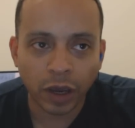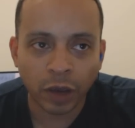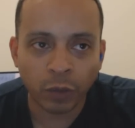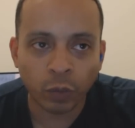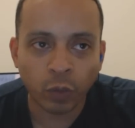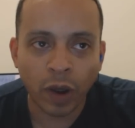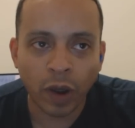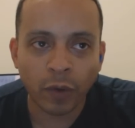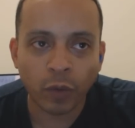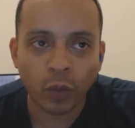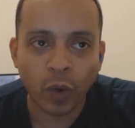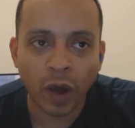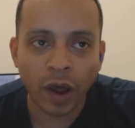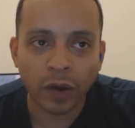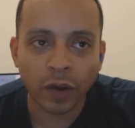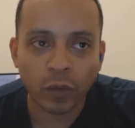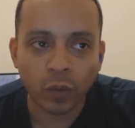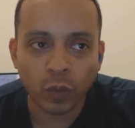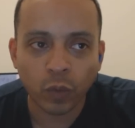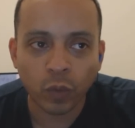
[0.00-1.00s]
and what
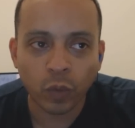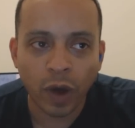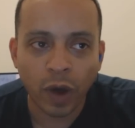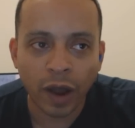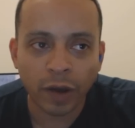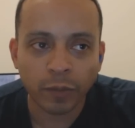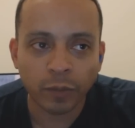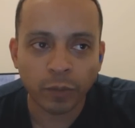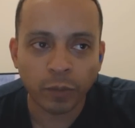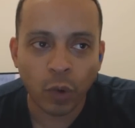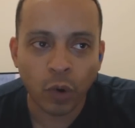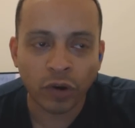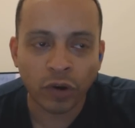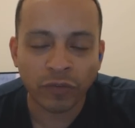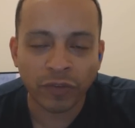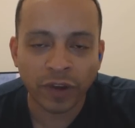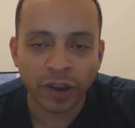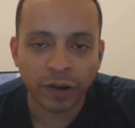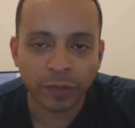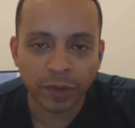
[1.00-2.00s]
what what
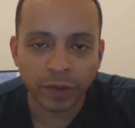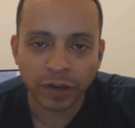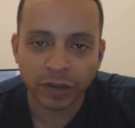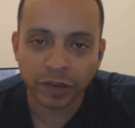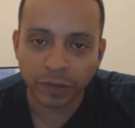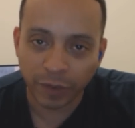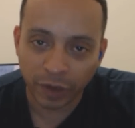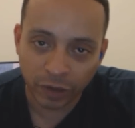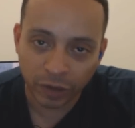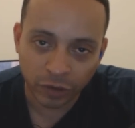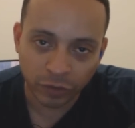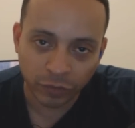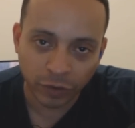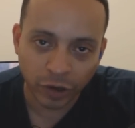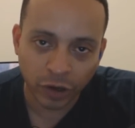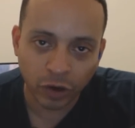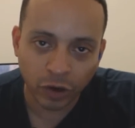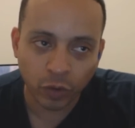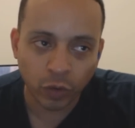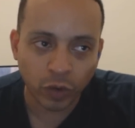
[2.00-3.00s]
motivated me to make this
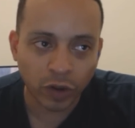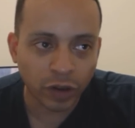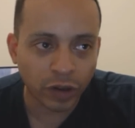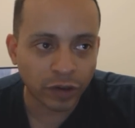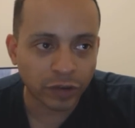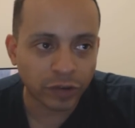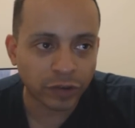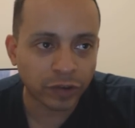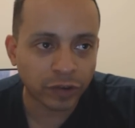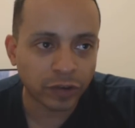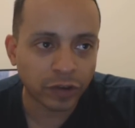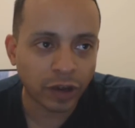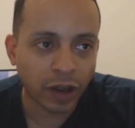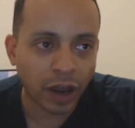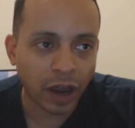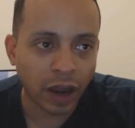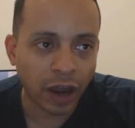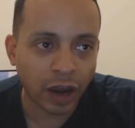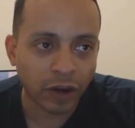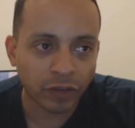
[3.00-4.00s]
video was
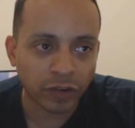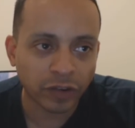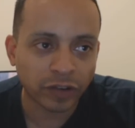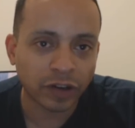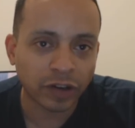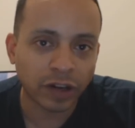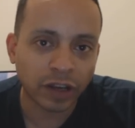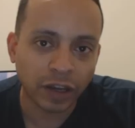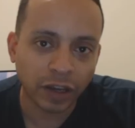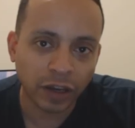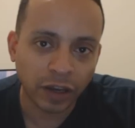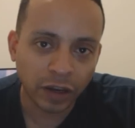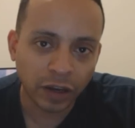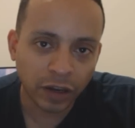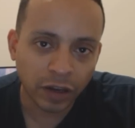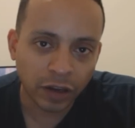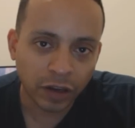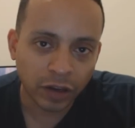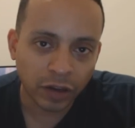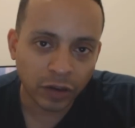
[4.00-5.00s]
I recently
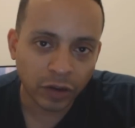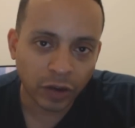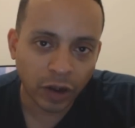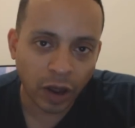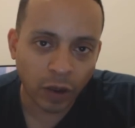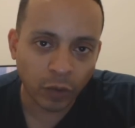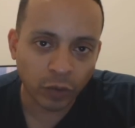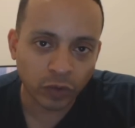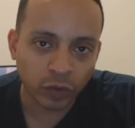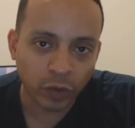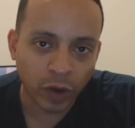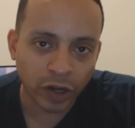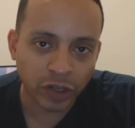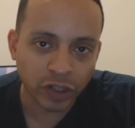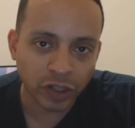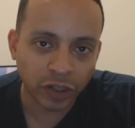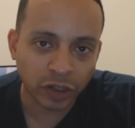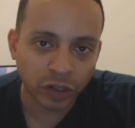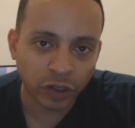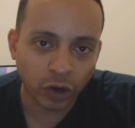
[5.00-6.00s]
I was
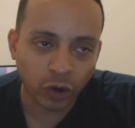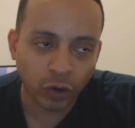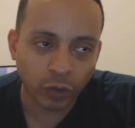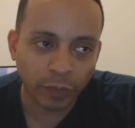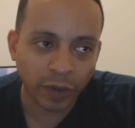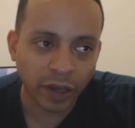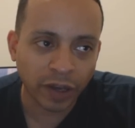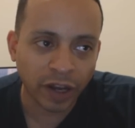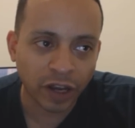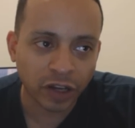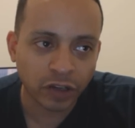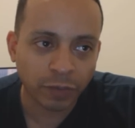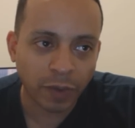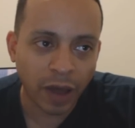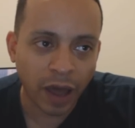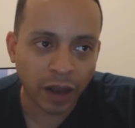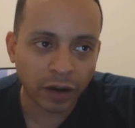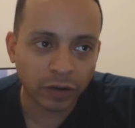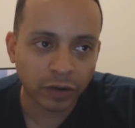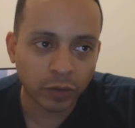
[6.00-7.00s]
watching, you know, me and
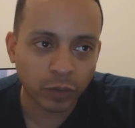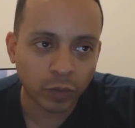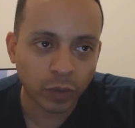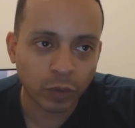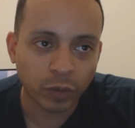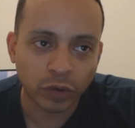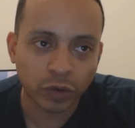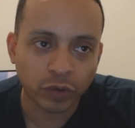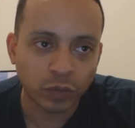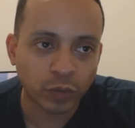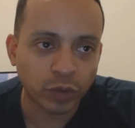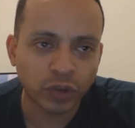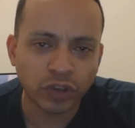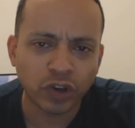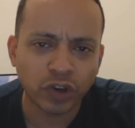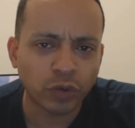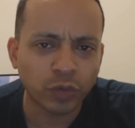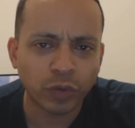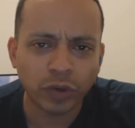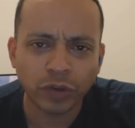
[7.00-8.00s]
Xbox. We were we
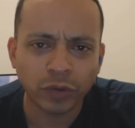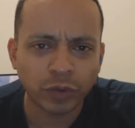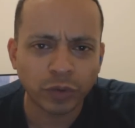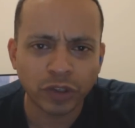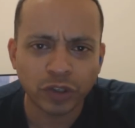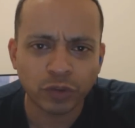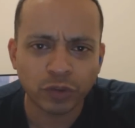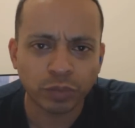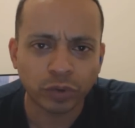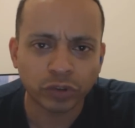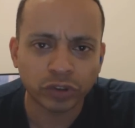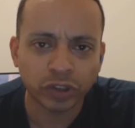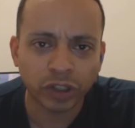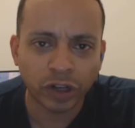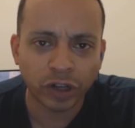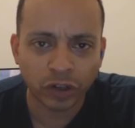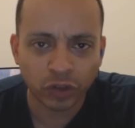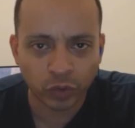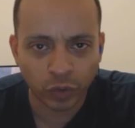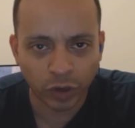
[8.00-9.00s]
you know we were just
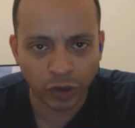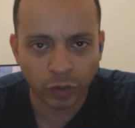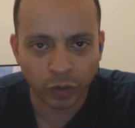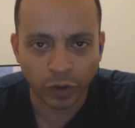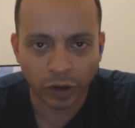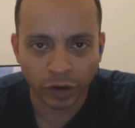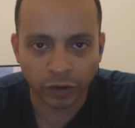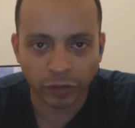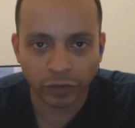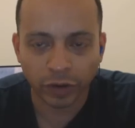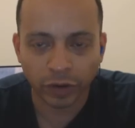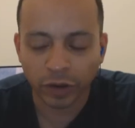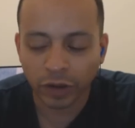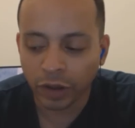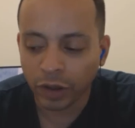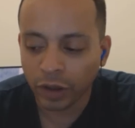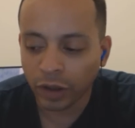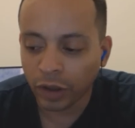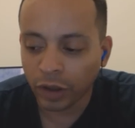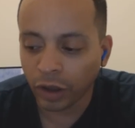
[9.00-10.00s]
bullshitting on Twitter, whatever.
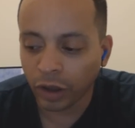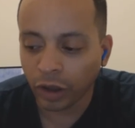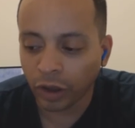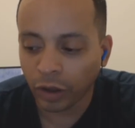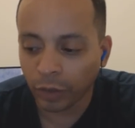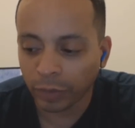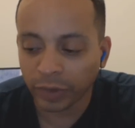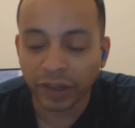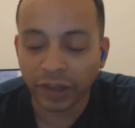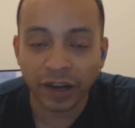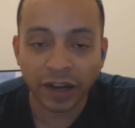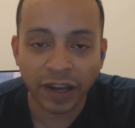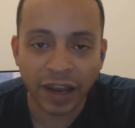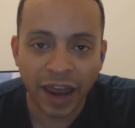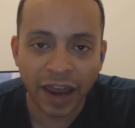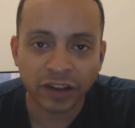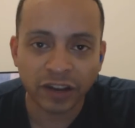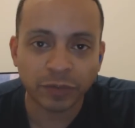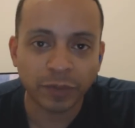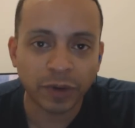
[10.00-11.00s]
Um, but then he
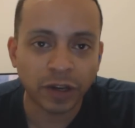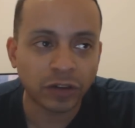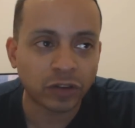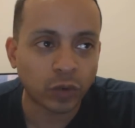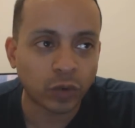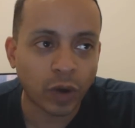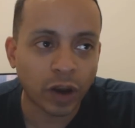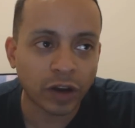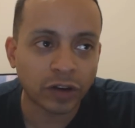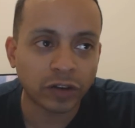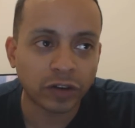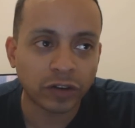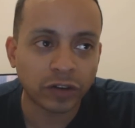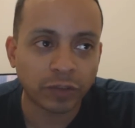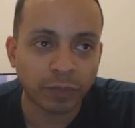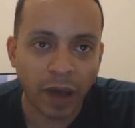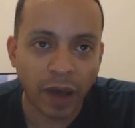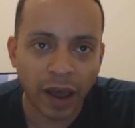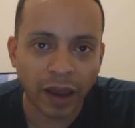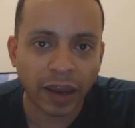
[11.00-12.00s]
asked me to watch
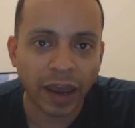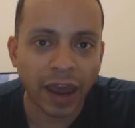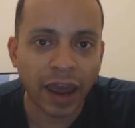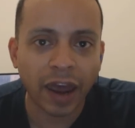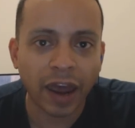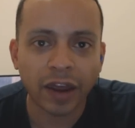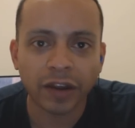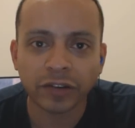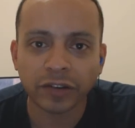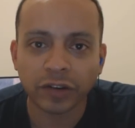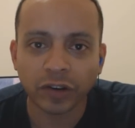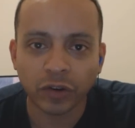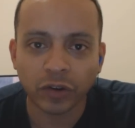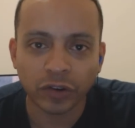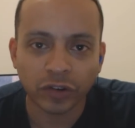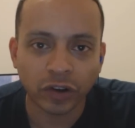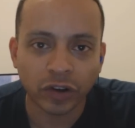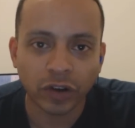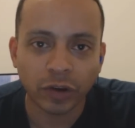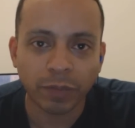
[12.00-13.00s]
his podcast. You
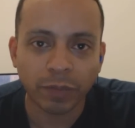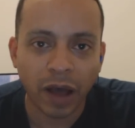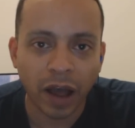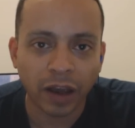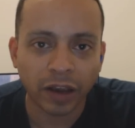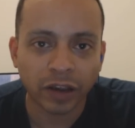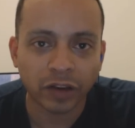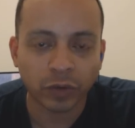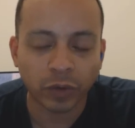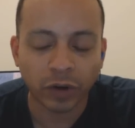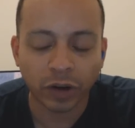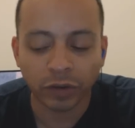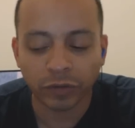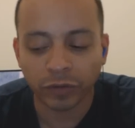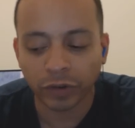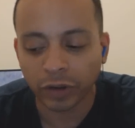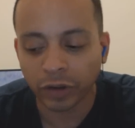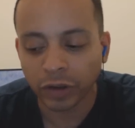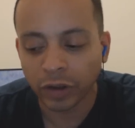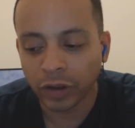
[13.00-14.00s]
know, it's a good podcast,
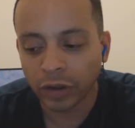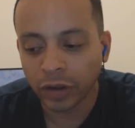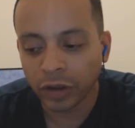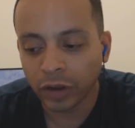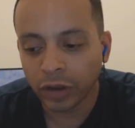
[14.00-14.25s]
whatever.